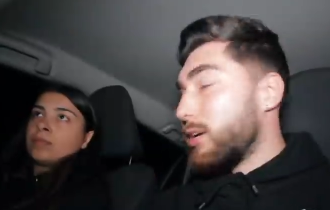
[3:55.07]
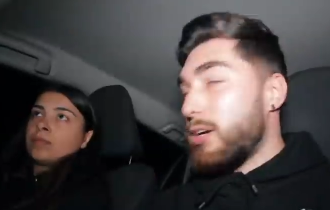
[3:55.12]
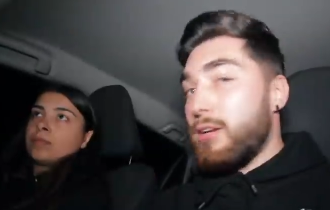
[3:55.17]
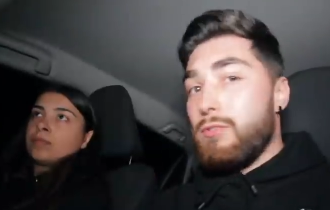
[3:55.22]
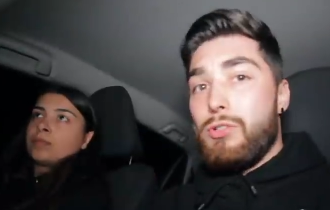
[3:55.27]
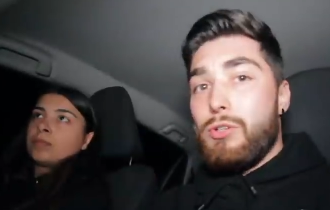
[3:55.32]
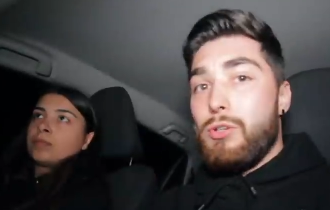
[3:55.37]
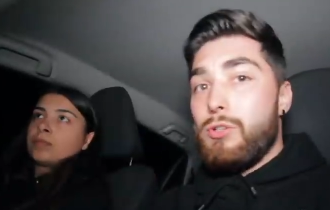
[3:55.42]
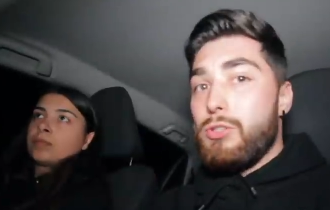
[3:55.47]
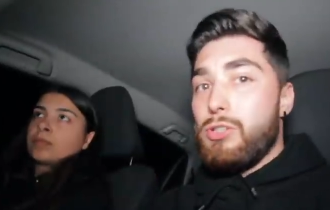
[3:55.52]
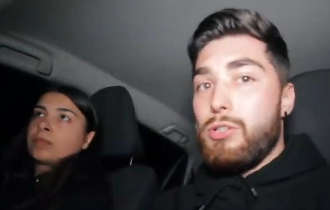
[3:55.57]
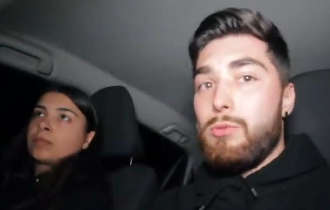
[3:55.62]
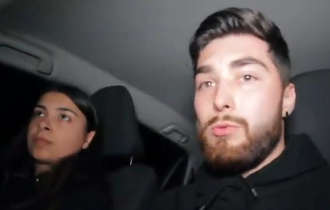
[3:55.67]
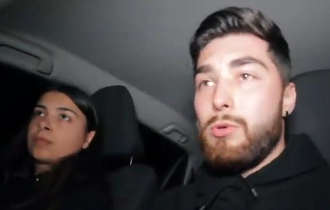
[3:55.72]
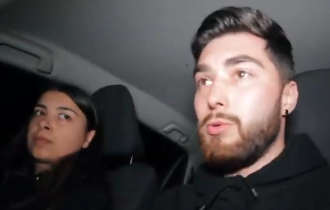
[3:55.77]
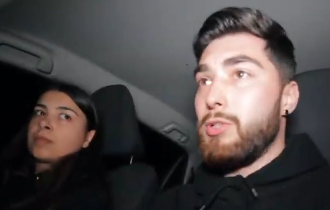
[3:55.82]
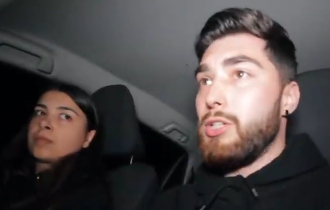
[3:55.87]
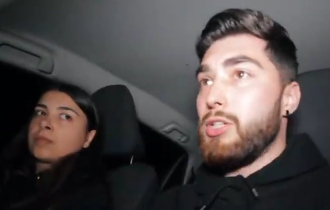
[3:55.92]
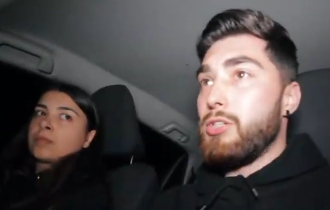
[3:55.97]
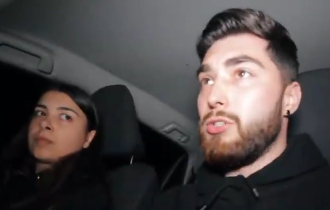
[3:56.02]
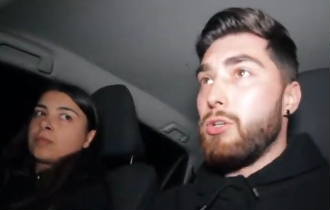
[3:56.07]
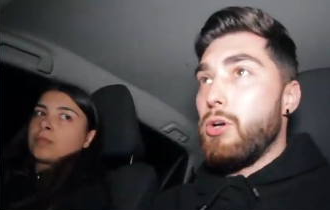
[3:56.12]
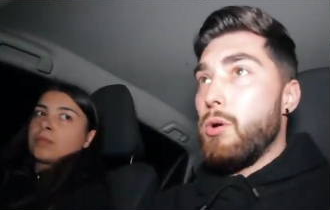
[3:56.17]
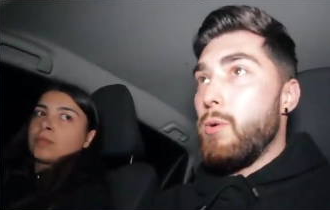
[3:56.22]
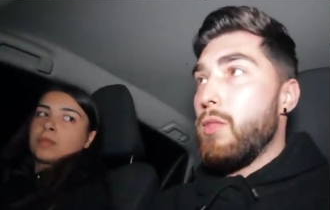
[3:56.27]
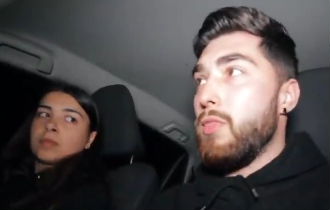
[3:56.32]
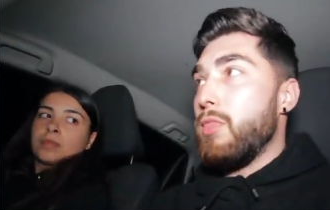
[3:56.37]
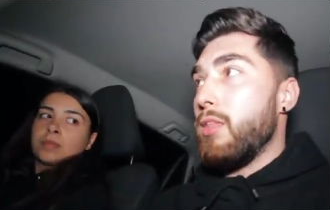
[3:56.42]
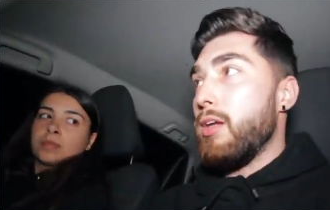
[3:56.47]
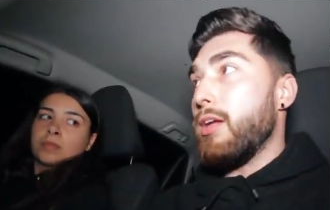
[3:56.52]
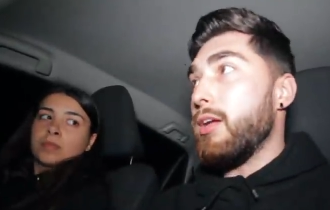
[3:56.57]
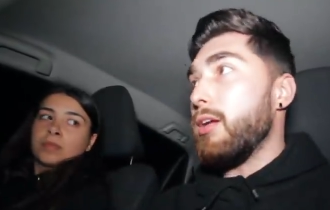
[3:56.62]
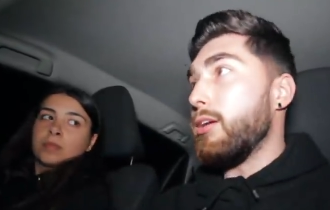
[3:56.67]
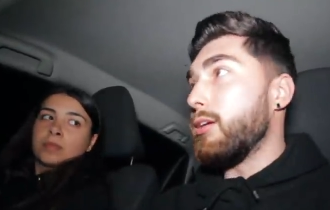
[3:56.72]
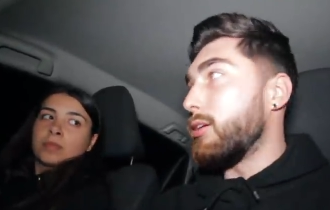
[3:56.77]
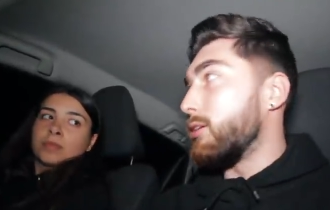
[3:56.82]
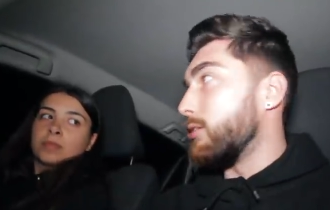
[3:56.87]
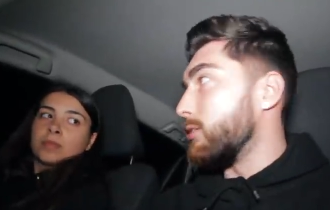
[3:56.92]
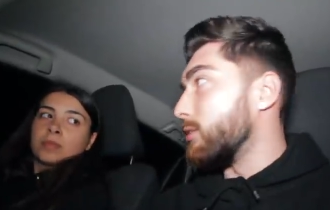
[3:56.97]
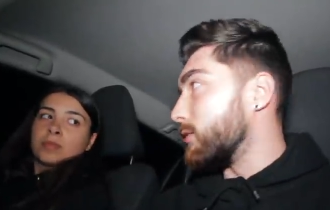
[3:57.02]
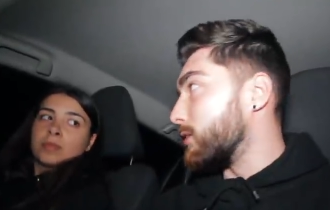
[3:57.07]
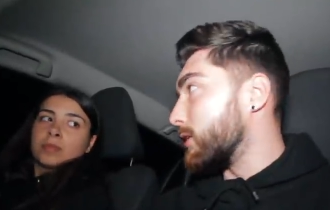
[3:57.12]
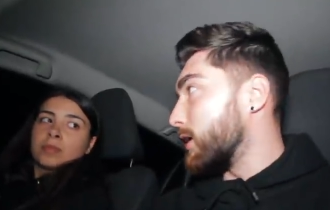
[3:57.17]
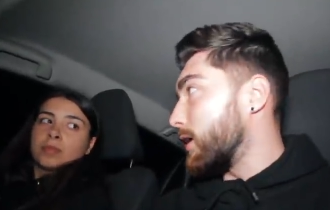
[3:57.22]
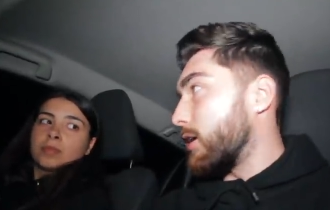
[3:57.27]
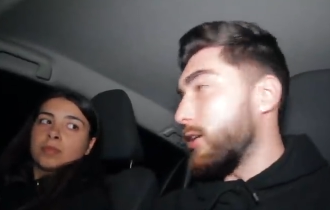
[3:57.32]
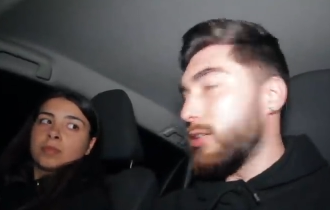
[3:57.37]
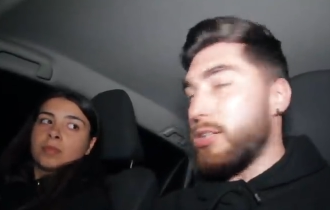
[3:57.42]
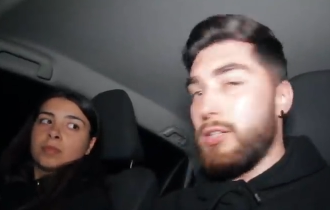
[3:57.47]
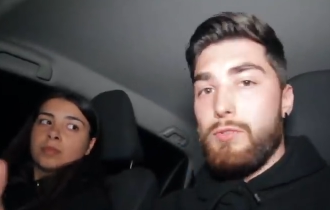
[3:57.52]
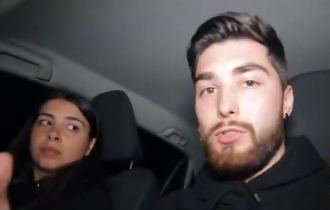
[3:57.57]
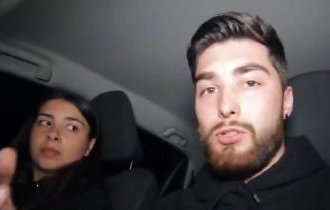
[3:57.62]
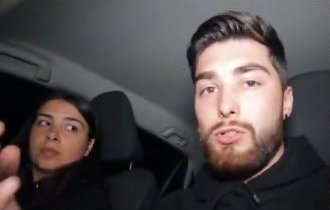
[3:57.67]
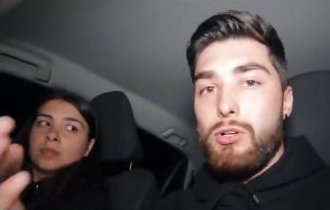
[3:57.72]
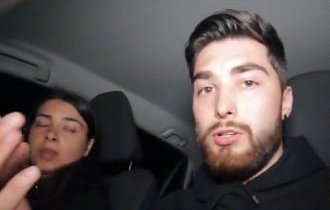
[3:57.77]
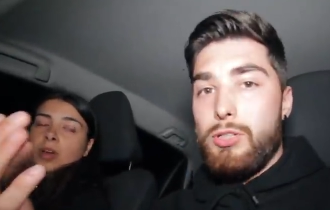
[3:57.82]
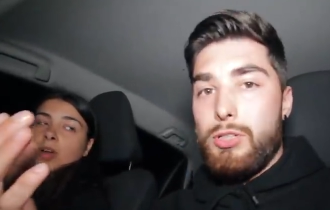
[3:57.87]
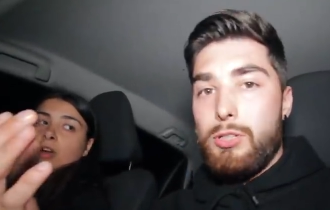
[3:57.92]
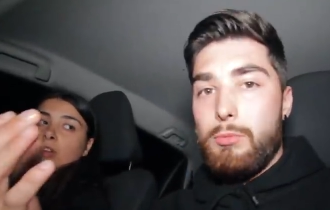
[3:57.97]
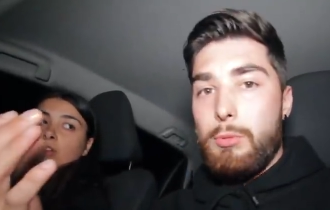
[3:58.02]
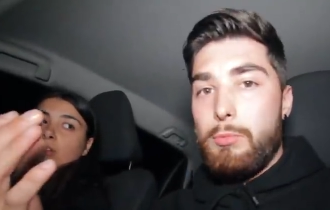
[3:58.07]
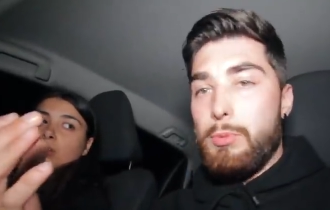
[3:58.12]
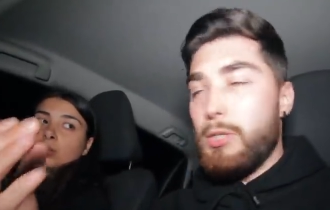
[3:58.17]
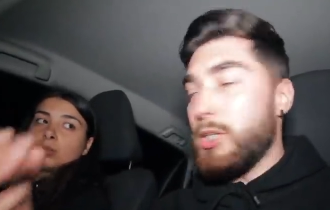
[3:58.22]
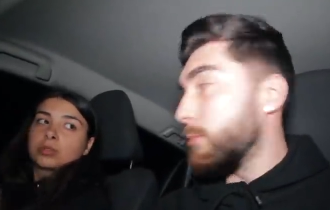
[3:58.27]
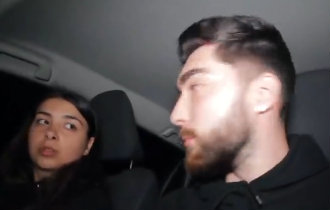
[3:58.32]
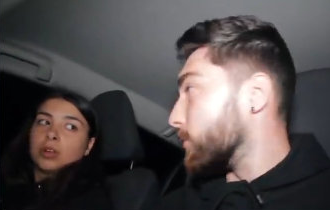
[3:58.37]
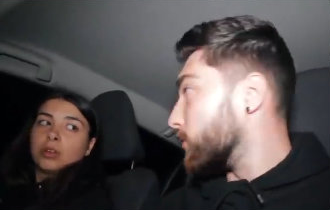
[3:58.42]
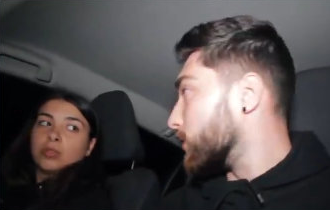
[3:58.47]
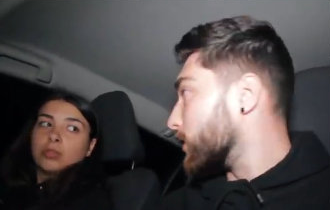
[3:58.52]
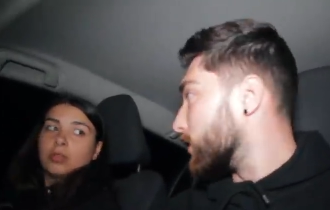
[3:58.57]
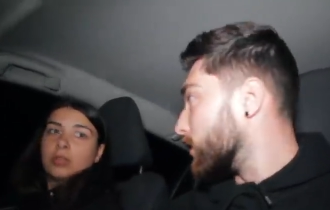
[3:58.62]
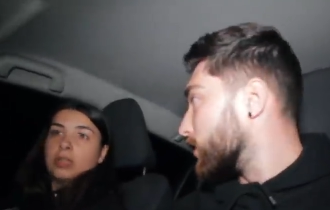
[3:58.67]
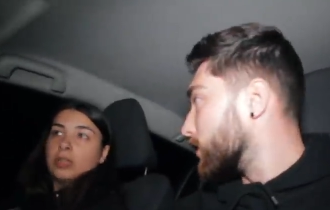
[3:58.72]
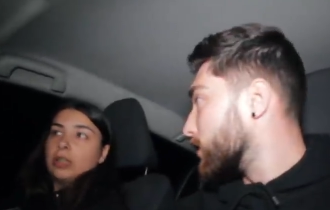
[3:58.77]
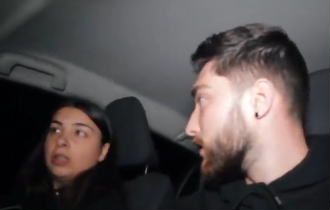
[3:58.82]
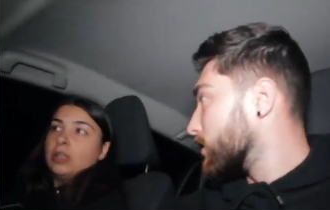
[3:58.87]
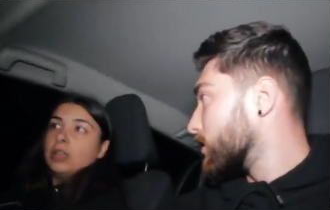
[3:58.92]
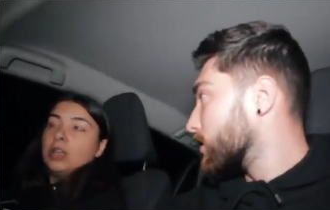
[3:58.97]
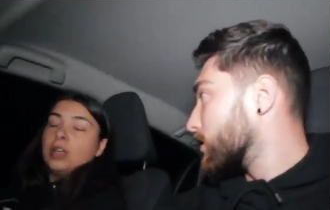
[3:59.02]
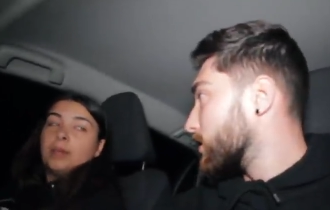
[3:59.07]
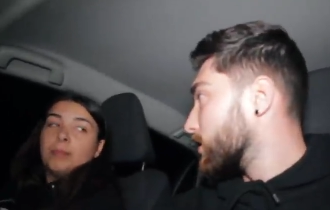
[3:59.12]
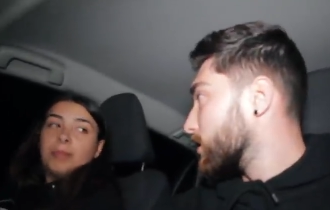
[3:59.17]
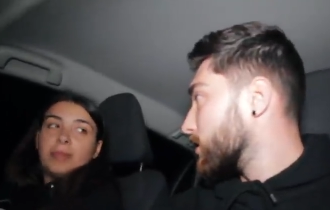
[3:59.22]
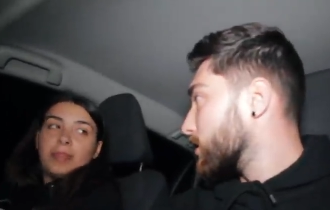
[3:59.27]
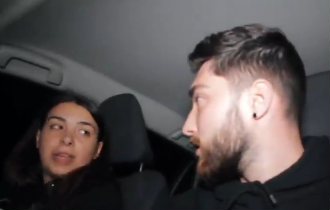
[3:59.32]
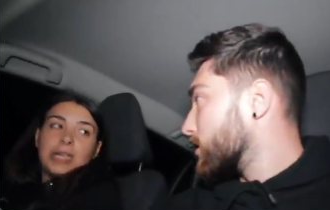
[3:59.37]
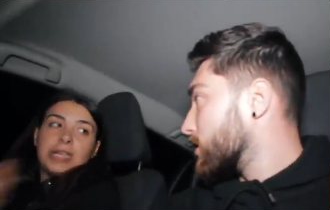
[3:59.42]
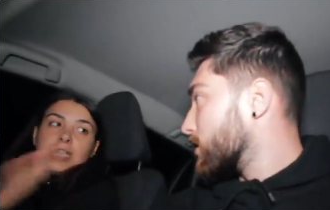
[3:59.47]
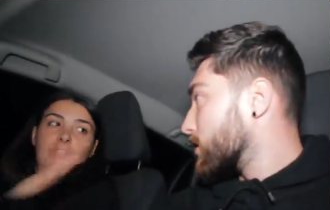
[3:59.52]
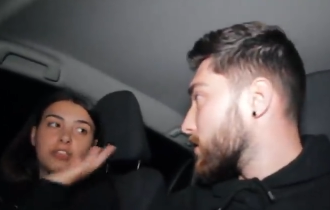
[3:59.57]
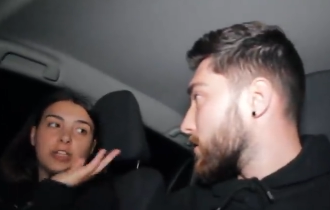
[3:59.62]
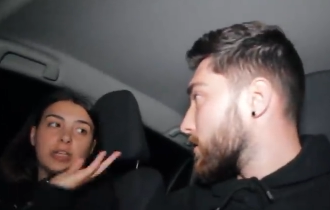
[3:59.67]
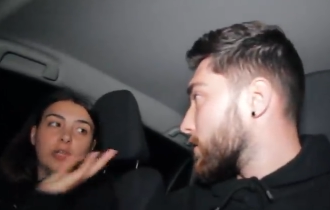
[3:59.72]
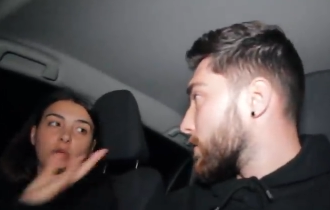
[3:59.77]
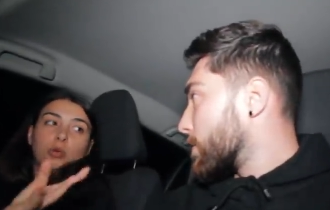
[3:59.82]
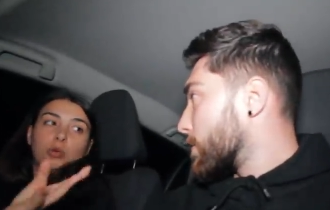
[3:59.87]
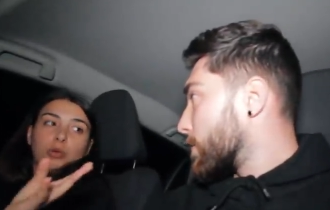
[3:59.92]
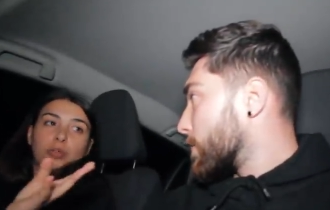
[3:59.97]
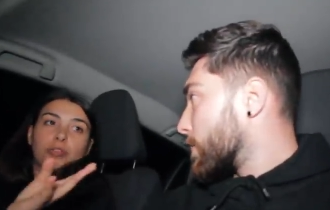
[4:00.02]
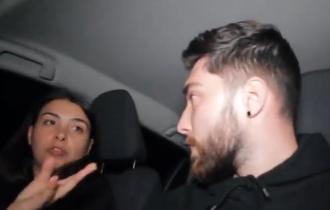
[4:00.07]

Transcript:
Speaker 1: We're gonna have to go somewhere where there's no one there because I didn't even know there's gonna I don't be know people what's going here.
Speaker 2: on here, but they literally all